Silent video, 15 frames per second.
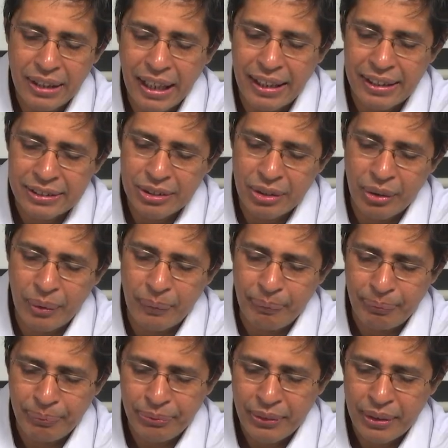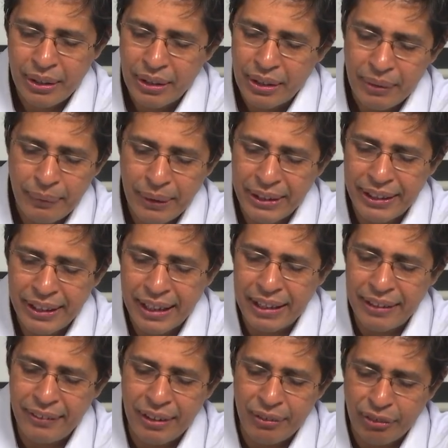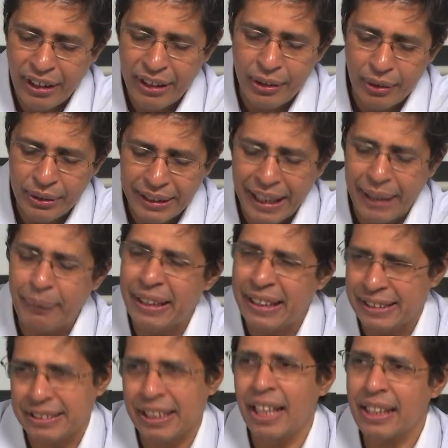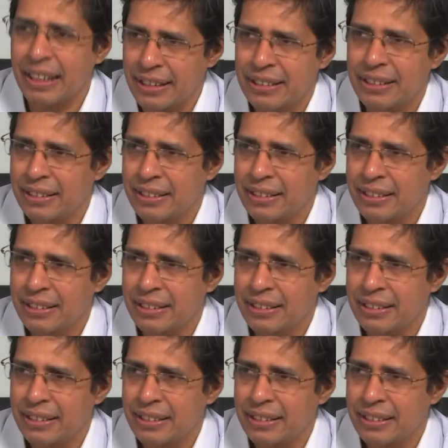Okay, so basically we will find out K minus R.